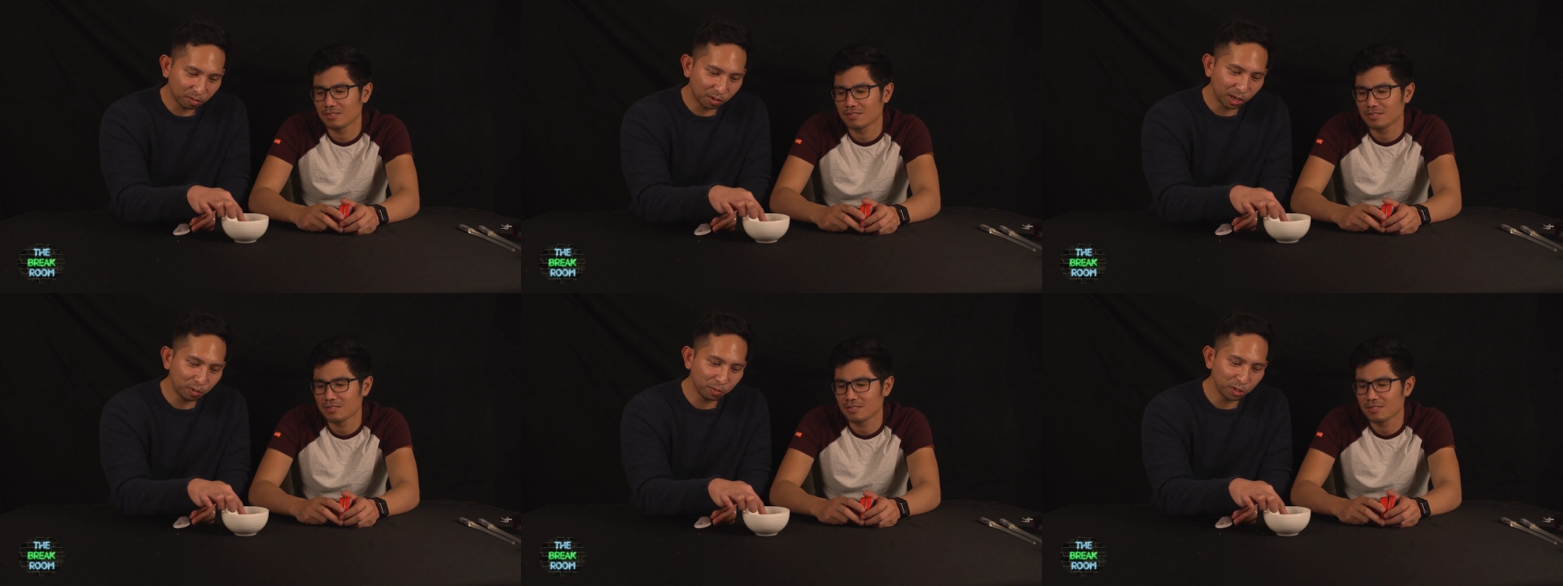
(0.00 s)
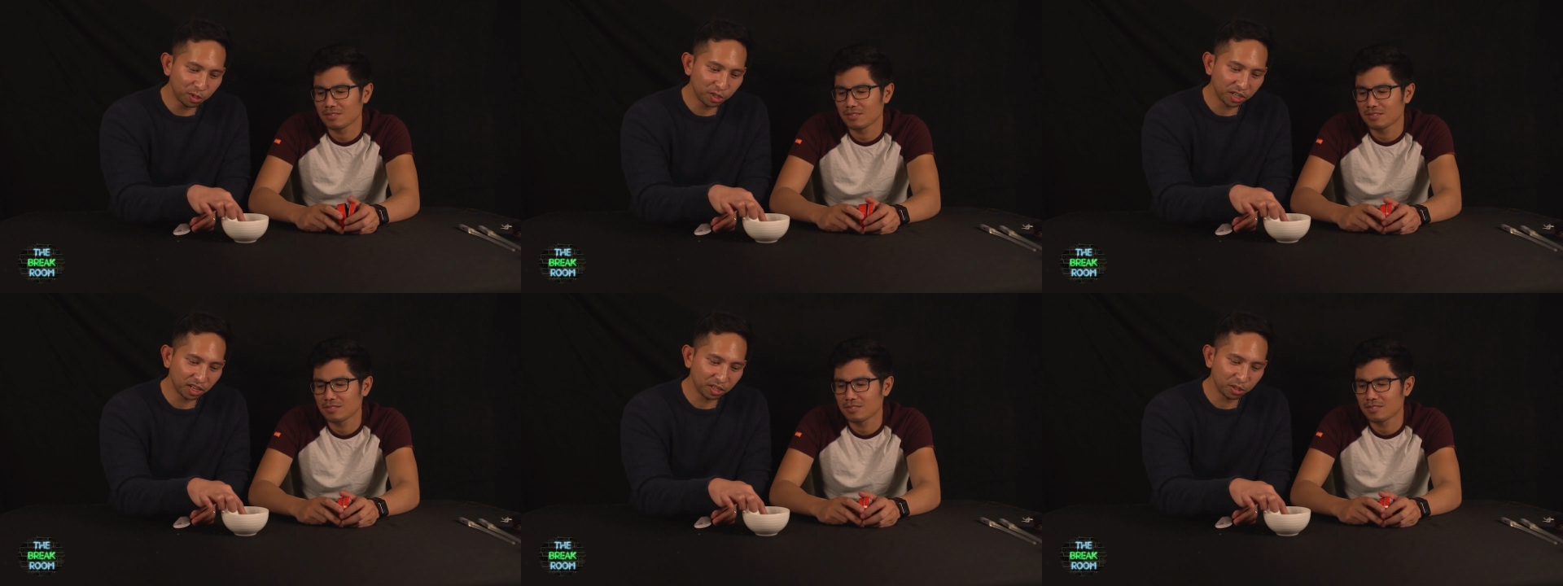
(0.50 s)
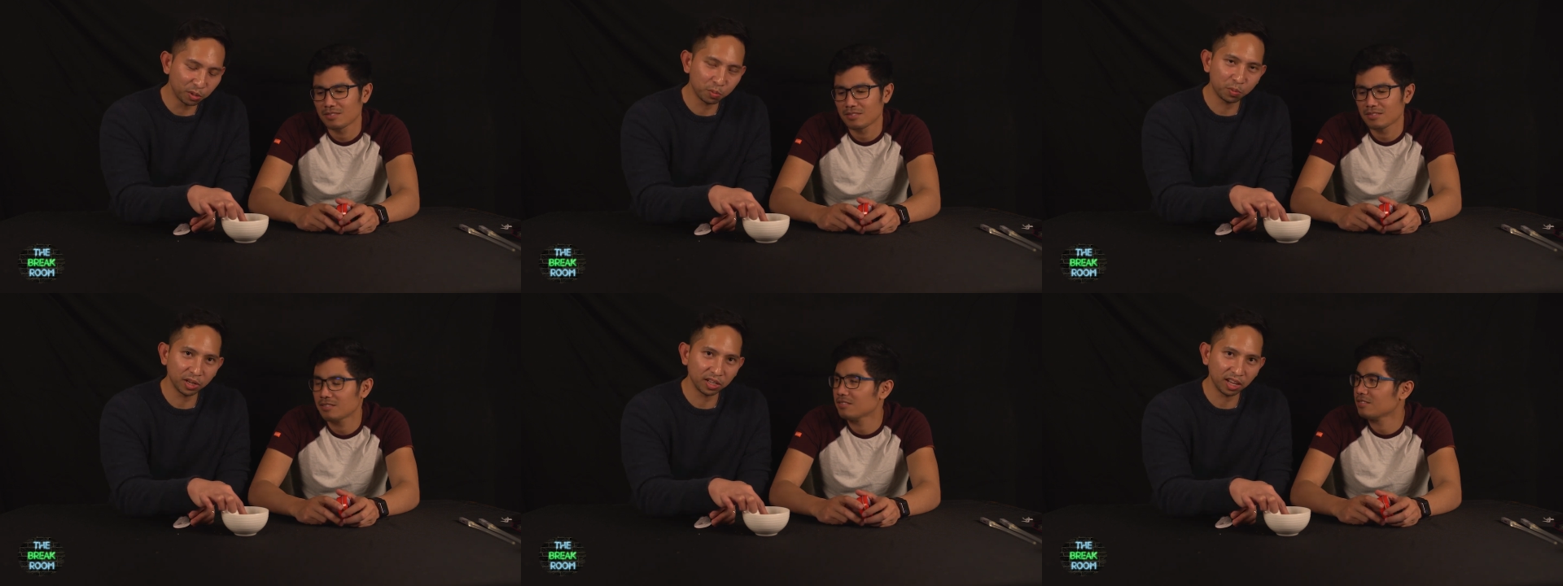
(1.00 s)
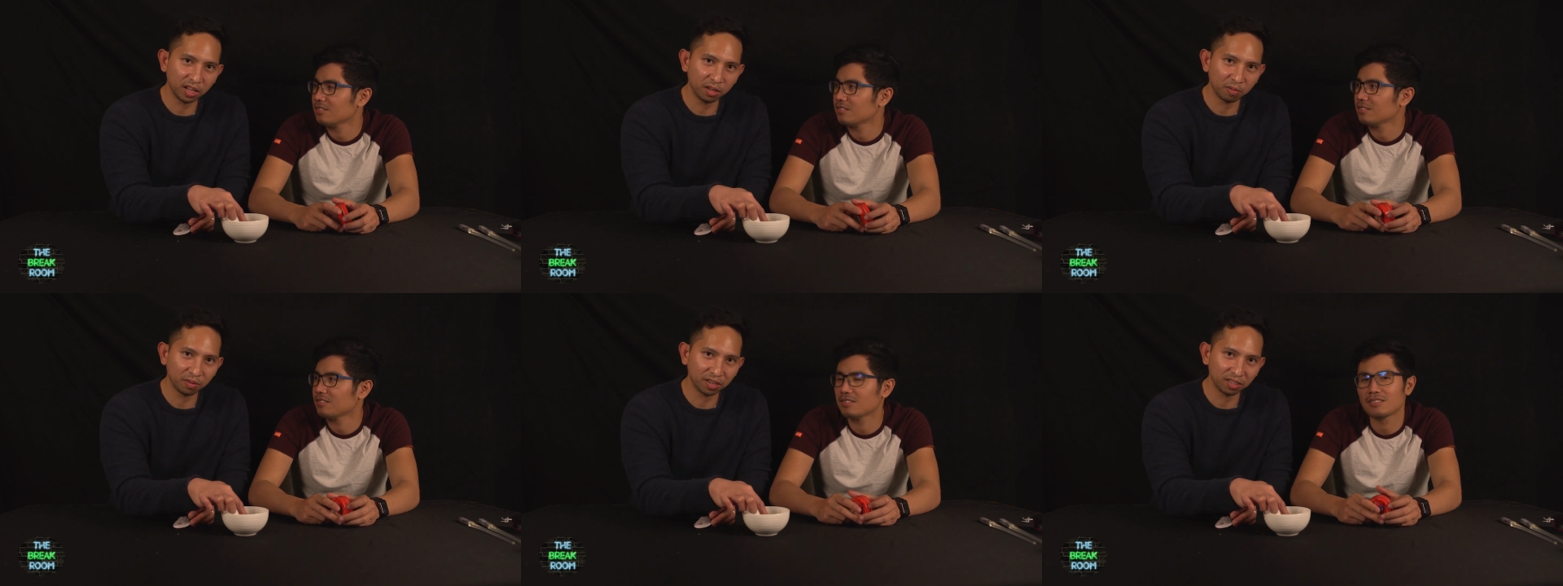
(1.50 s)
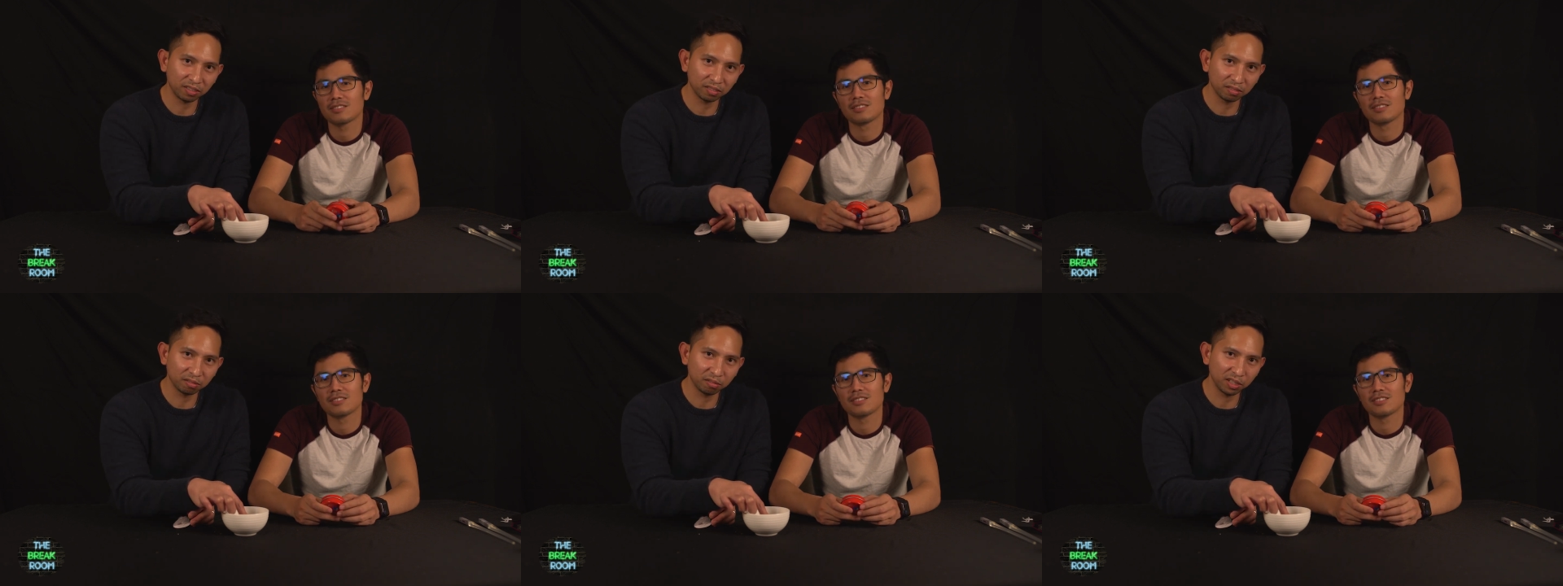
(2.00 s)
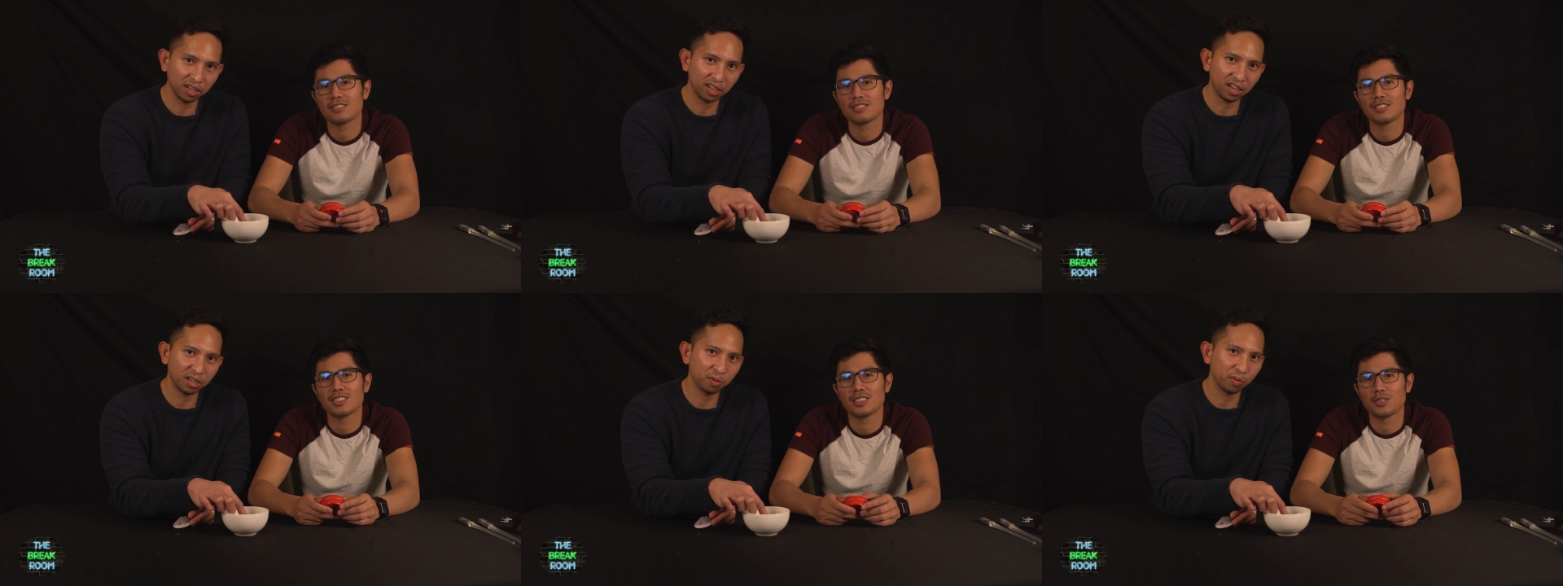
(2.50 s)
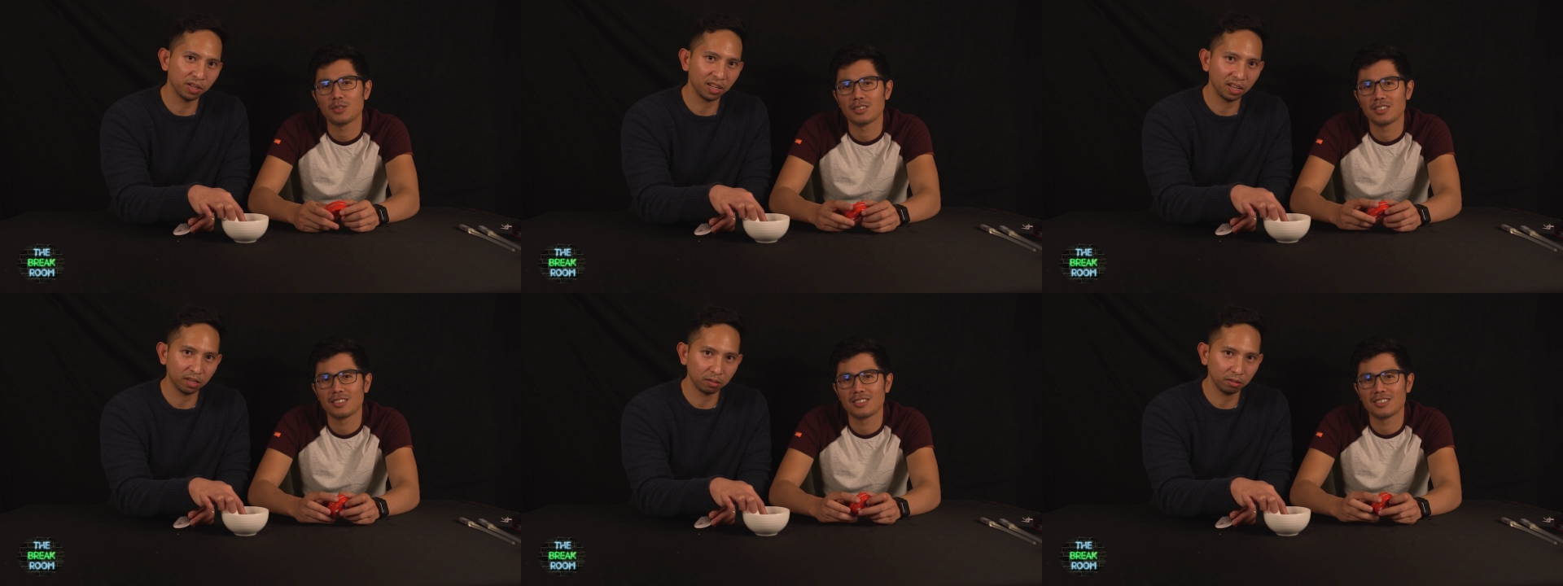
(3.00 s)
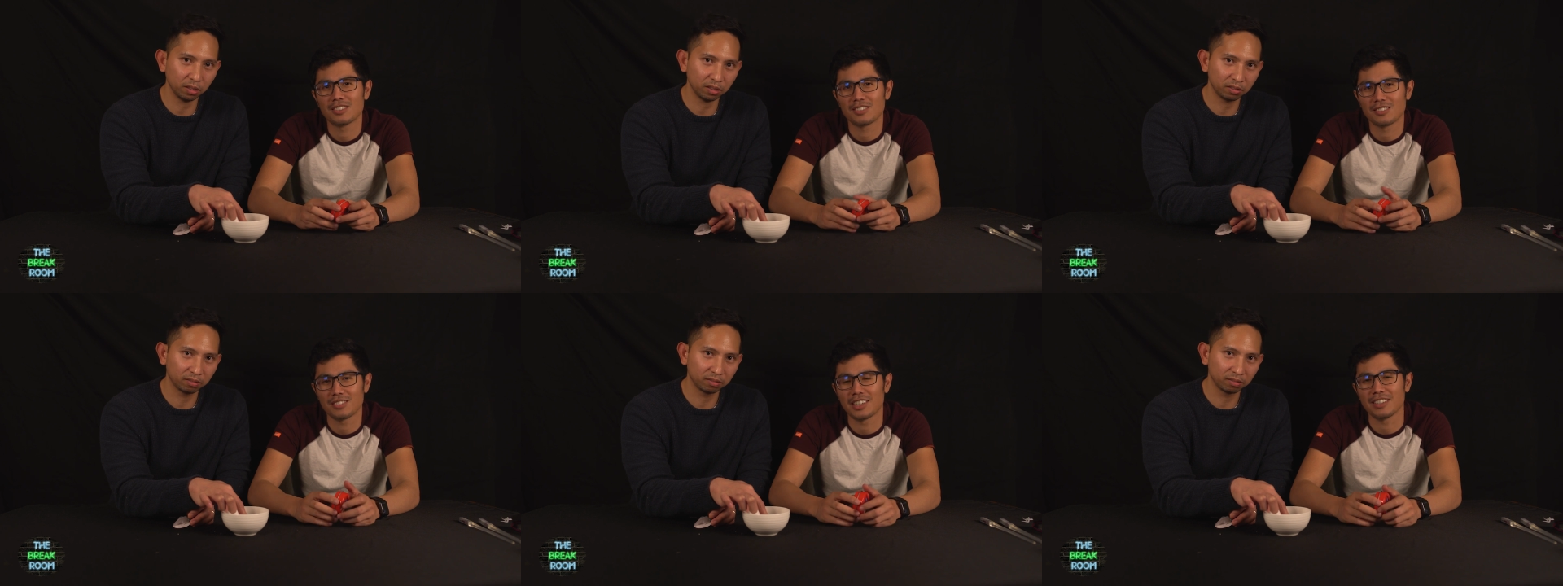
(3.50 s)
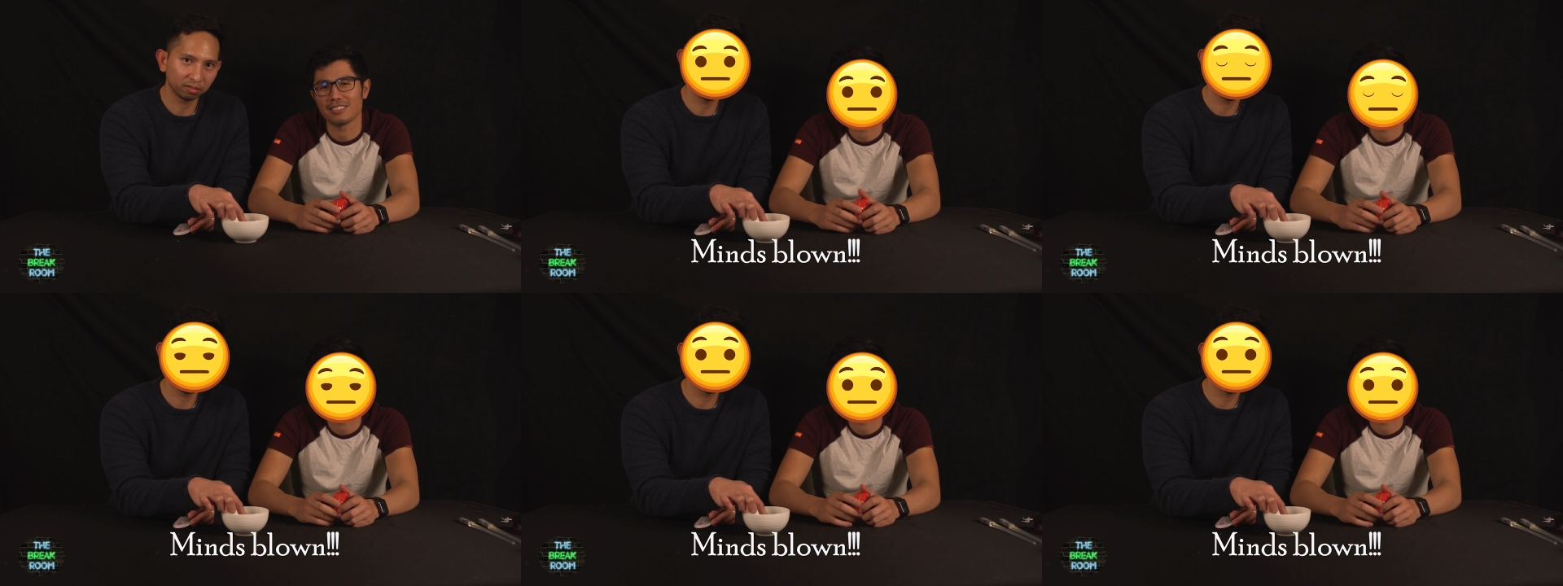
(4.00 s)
Speaker 1: why would you change your wet underwear with another wet underwear? Right.